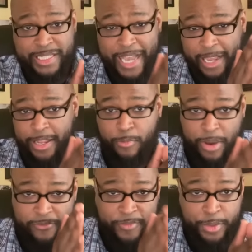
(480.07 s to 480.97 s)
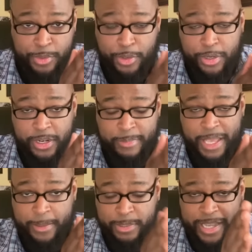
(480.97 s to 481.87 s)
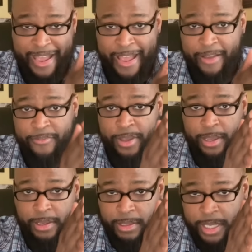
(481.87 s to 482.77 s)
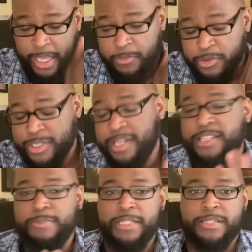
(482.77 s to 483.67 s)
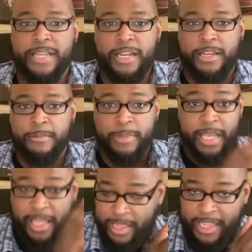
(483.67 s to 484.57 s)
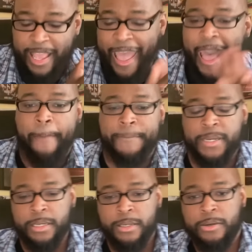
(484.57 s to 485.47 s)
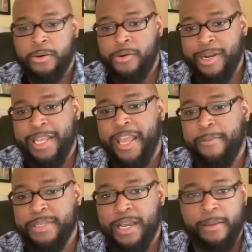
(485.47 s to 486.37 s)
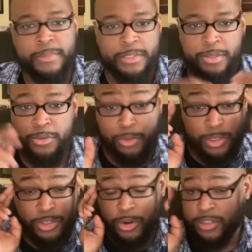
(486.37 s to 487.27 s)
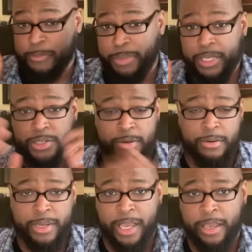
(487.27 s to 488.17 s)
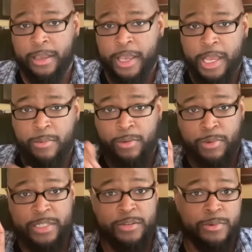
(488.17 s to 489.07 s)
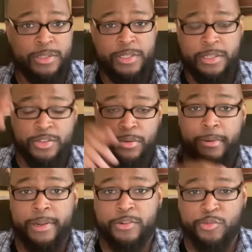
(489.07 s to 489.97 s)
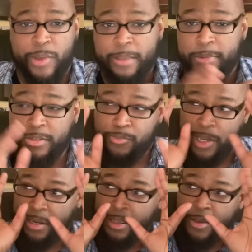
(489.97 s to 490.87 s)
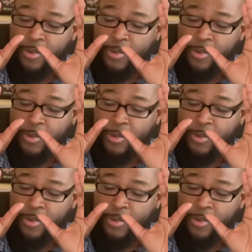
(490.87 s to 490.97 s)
exactly what view you're going to be able to have in Mercedes-Benz Stadium in the app on Game Time. And so you can start the picture, okay, when Russell Wilson is throwing those rainbows, what